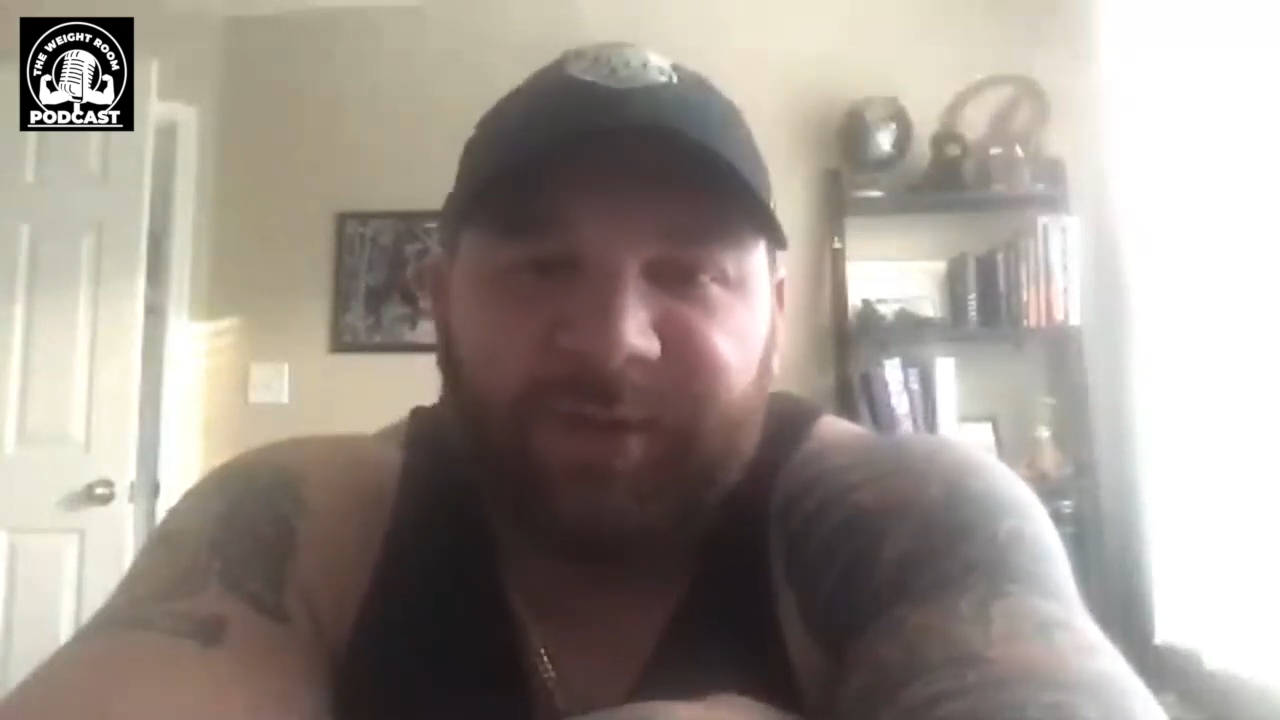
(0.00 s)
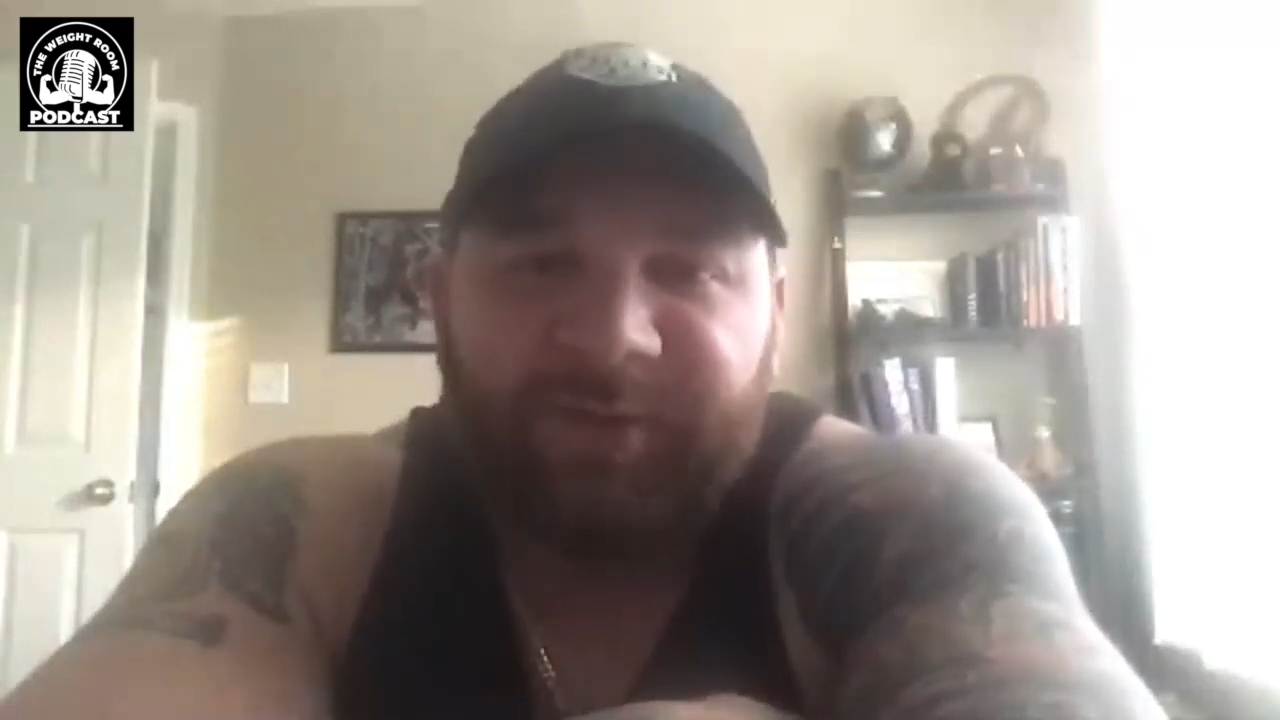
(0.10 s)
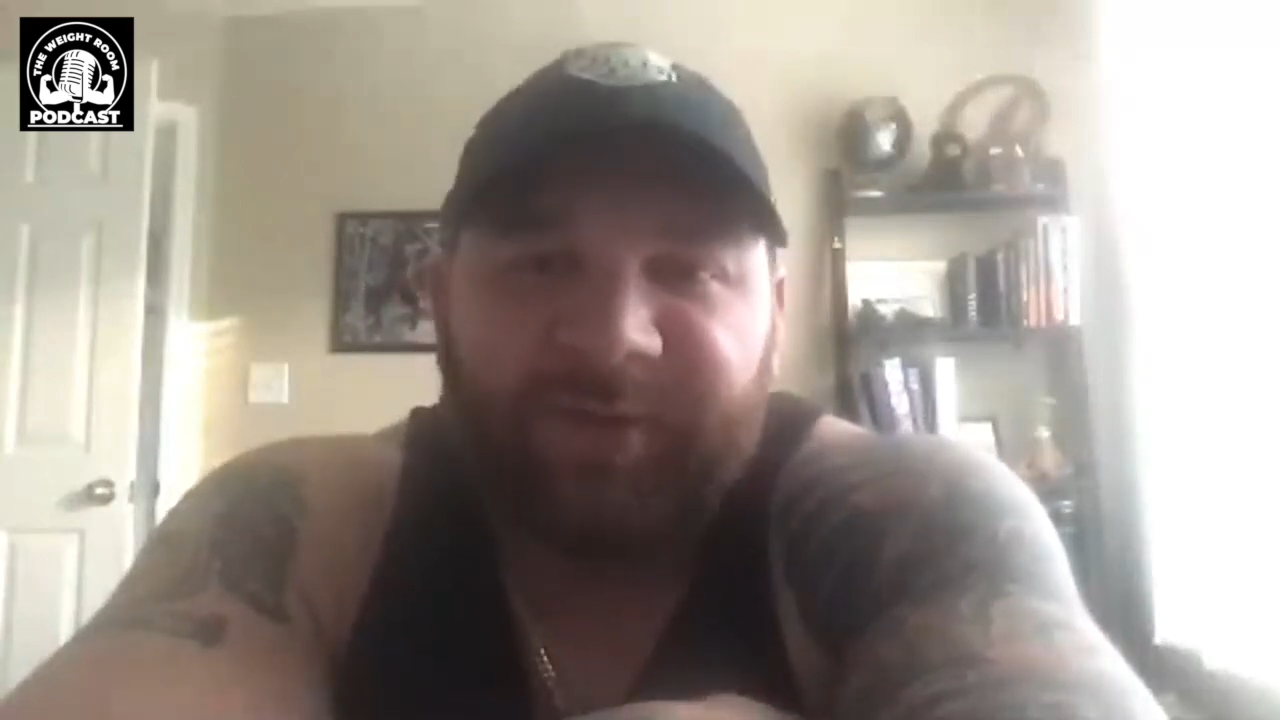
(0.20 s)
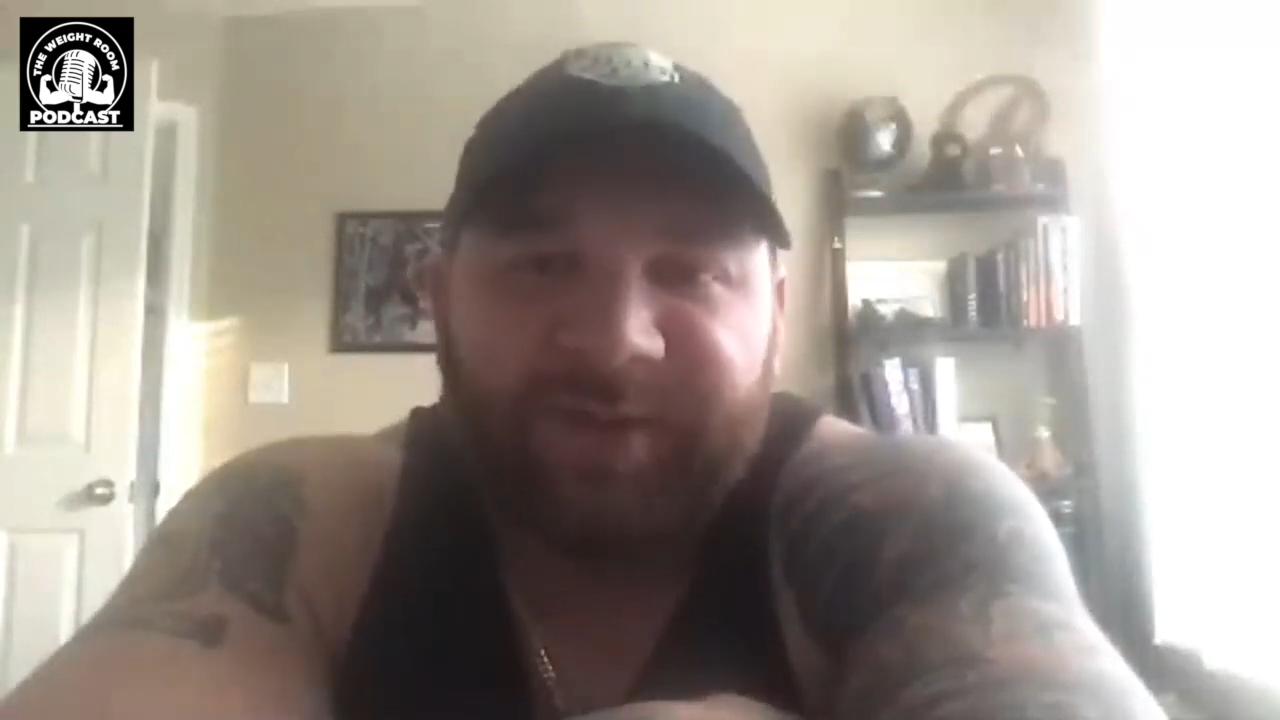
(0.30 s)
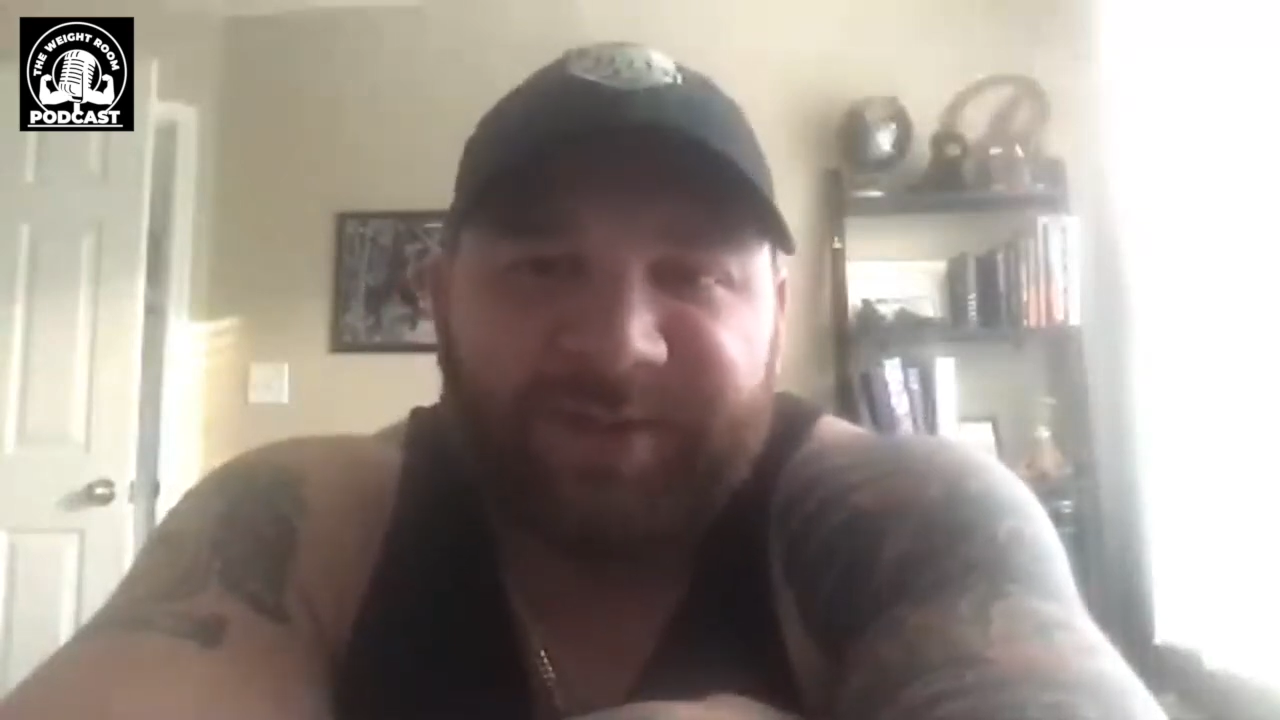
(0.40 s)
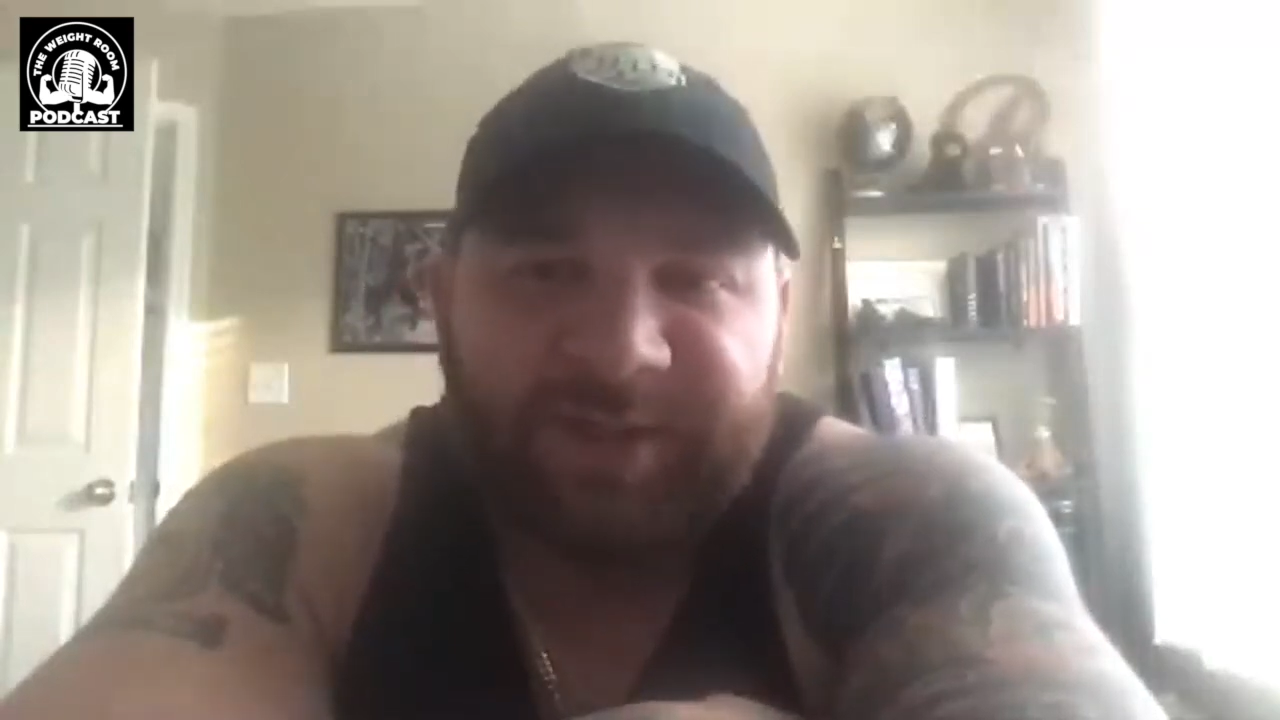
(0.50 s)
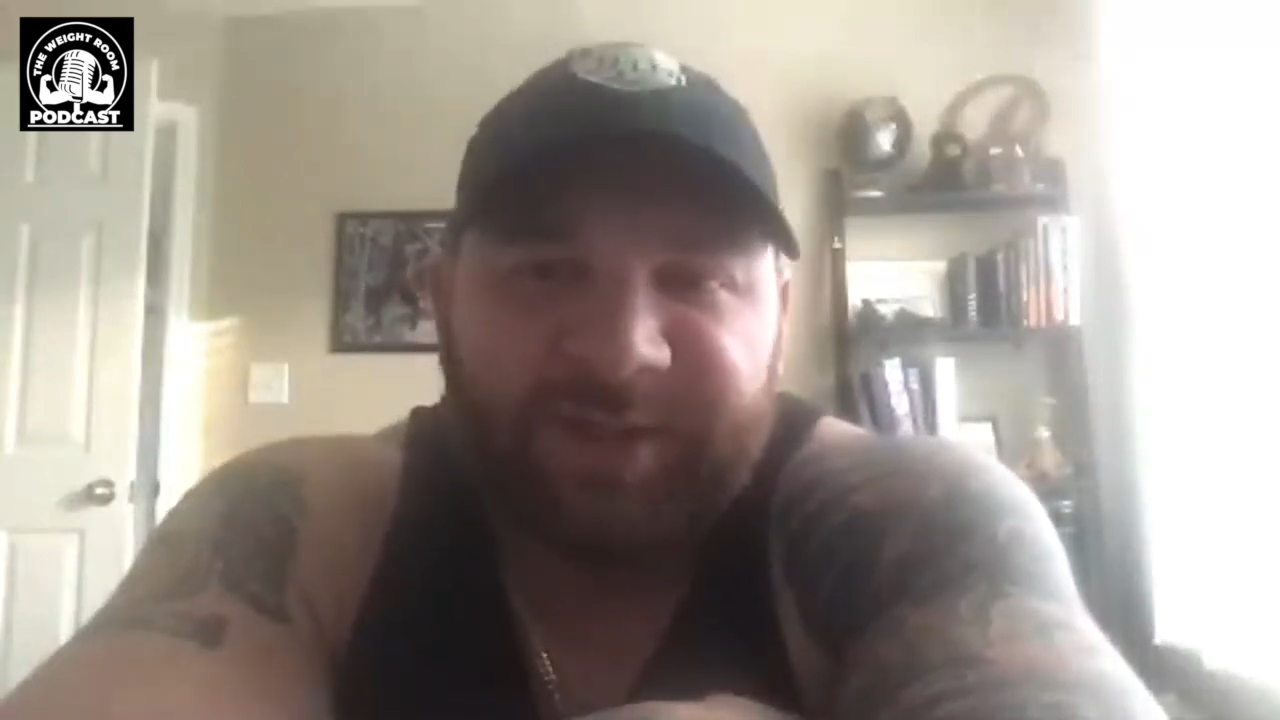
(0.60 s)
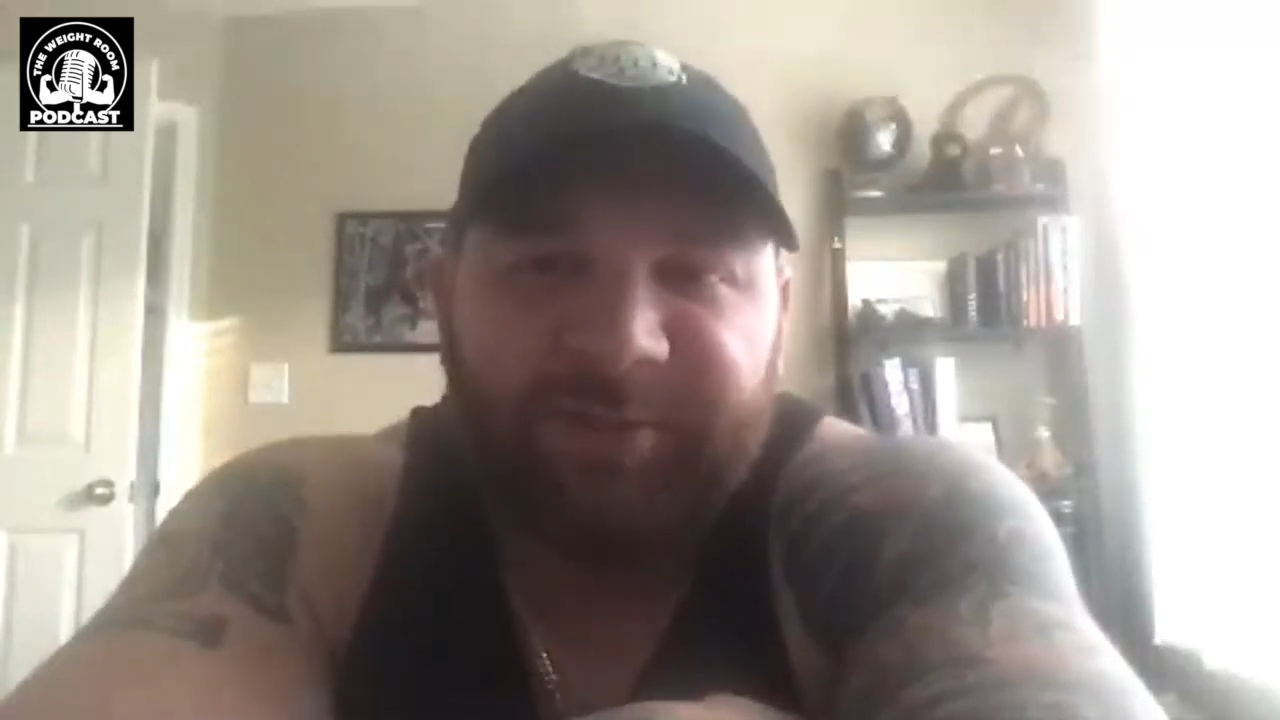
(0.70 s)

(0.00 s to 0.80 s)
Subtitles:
for an extended